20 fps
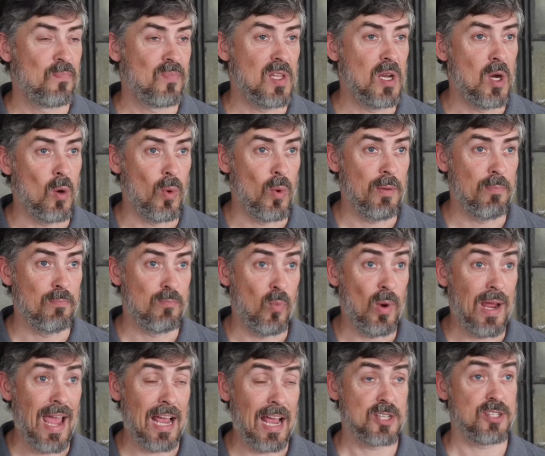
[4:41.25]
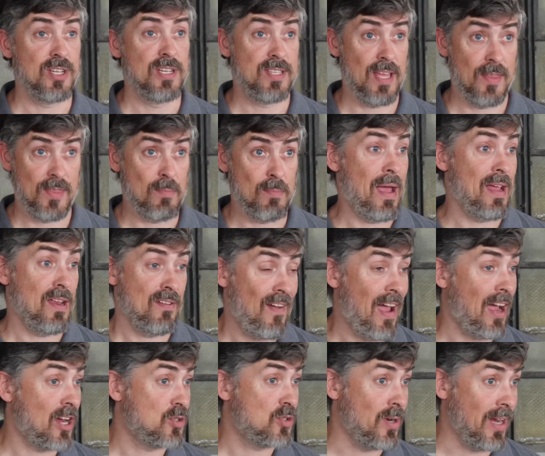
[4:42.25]
we actually sent the
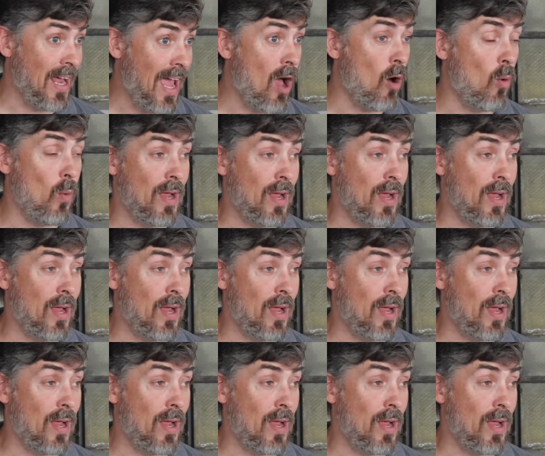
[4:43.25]
manufacturing out.